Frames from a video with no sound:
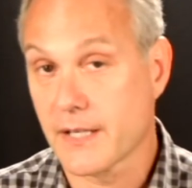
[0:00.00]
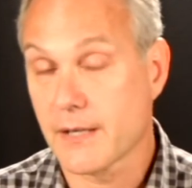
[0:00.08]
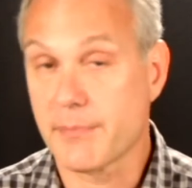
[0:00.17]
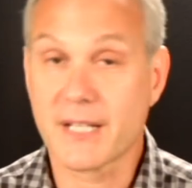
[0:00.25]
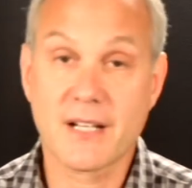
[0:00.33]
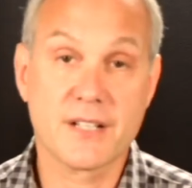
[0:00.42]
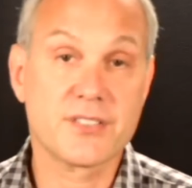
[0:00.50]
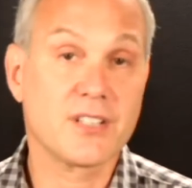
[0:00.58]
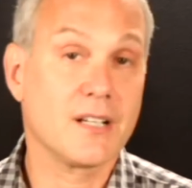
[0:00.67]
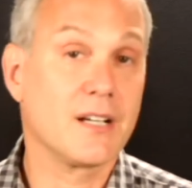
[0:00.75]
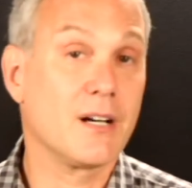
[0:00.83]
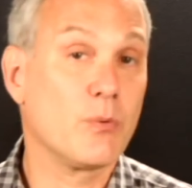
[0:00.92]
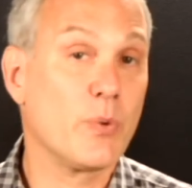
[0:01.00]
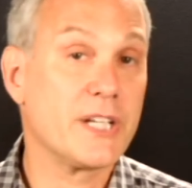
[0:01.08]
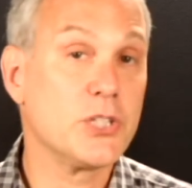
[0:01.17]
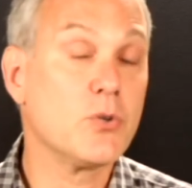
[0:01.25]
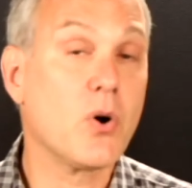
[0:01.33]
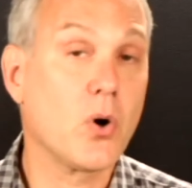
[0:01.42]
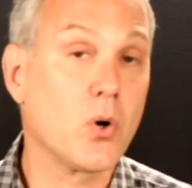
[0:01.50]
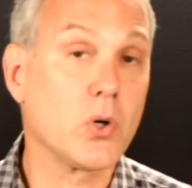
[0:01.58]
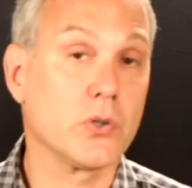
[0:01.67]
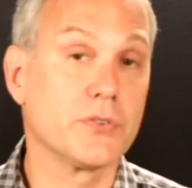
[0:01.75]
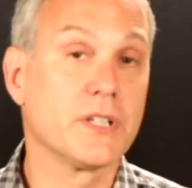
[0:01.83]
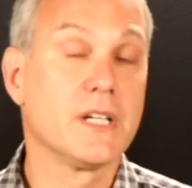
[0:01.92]
because uh, when you
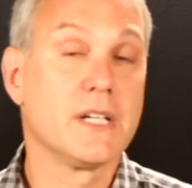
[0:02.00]
hold